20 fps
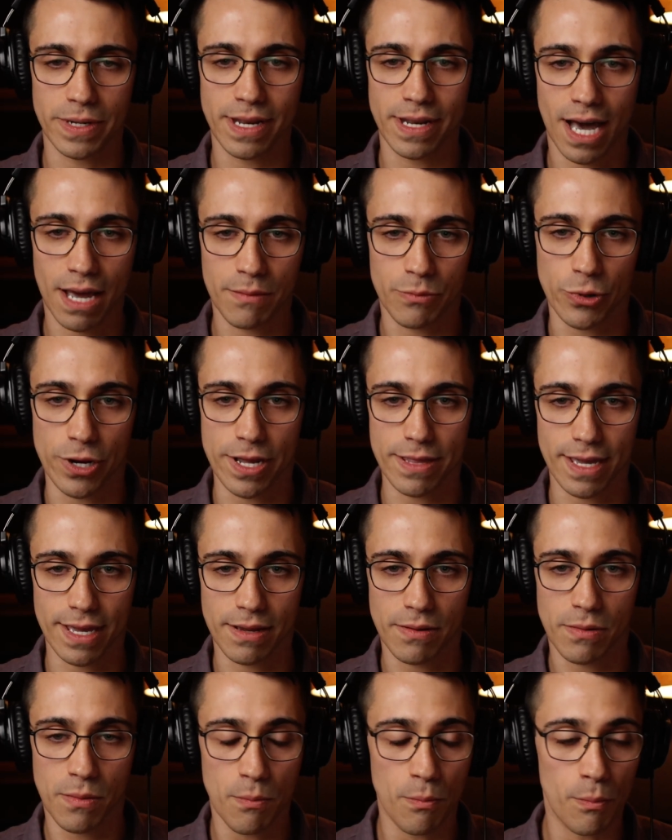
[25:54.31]
not
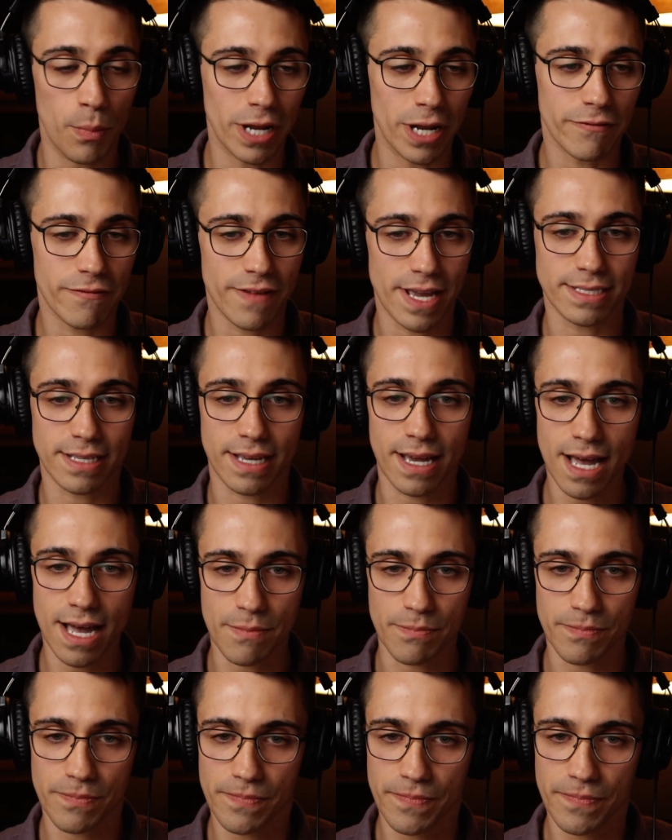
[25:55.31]
breathing, but facing up.